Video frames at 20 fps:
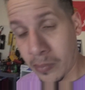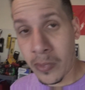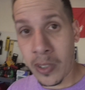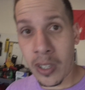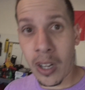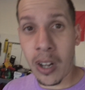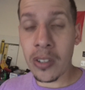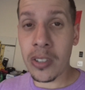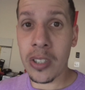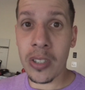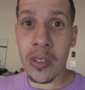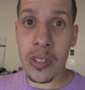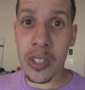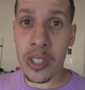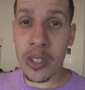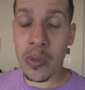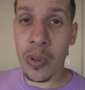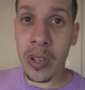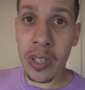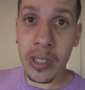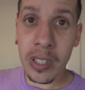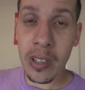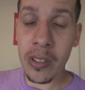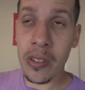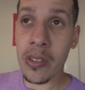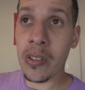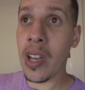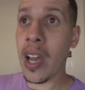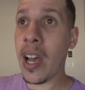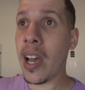Also, I just want to tell
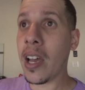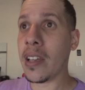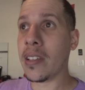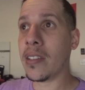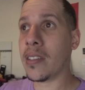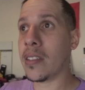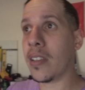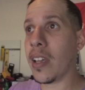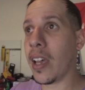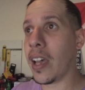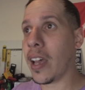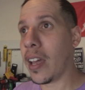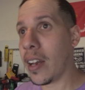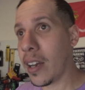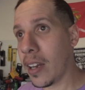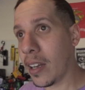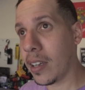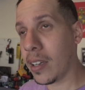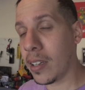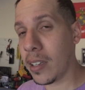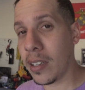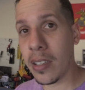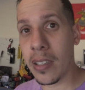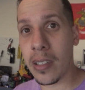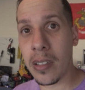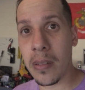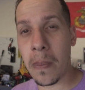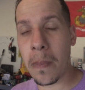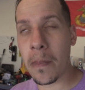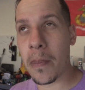you guys that
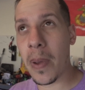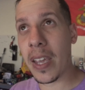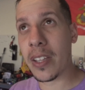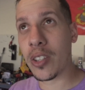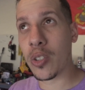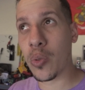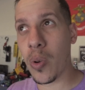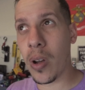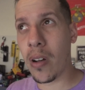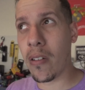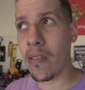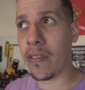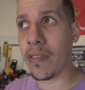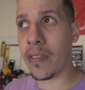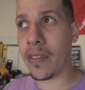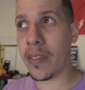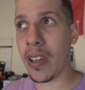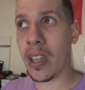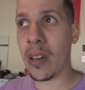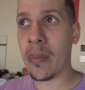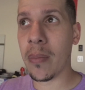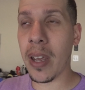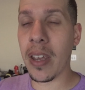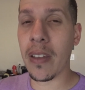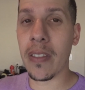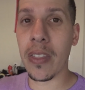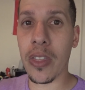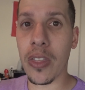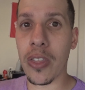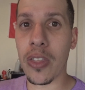May 12th and
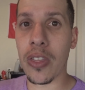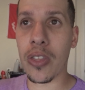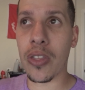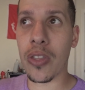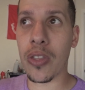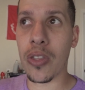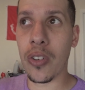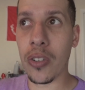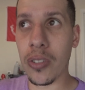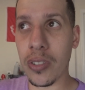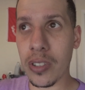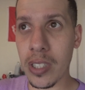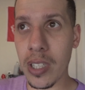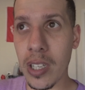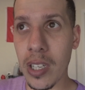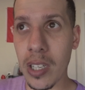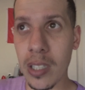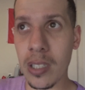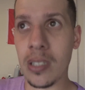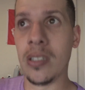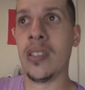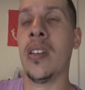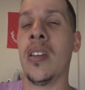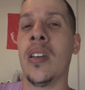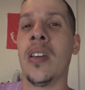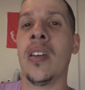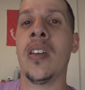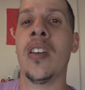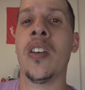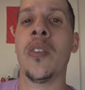May 13th,
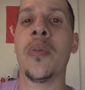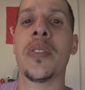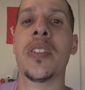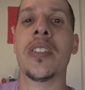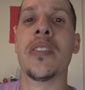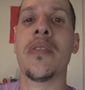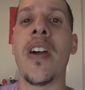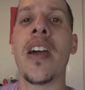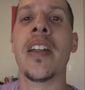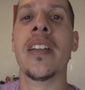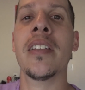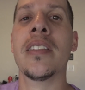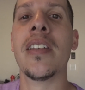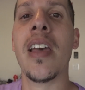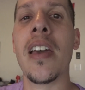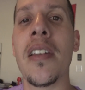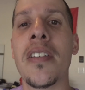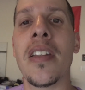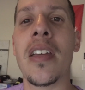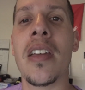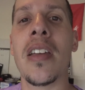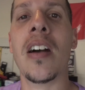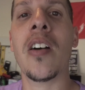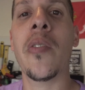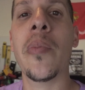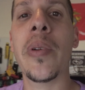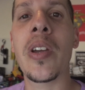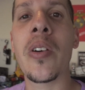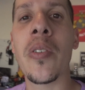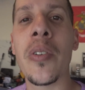which is Friday and Saturday, I'll
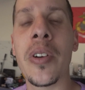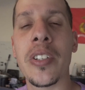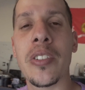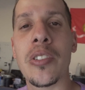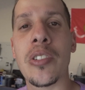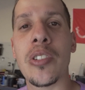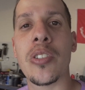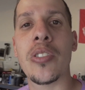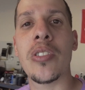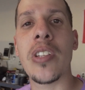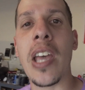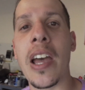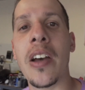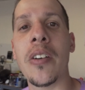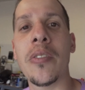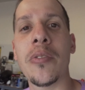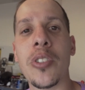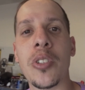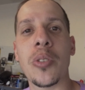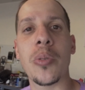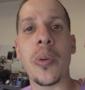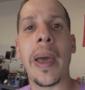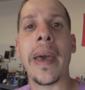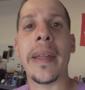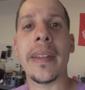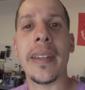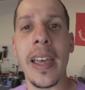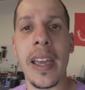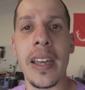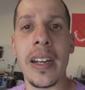be going down to
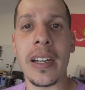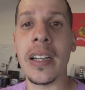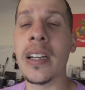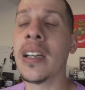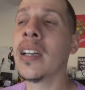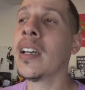Atlanta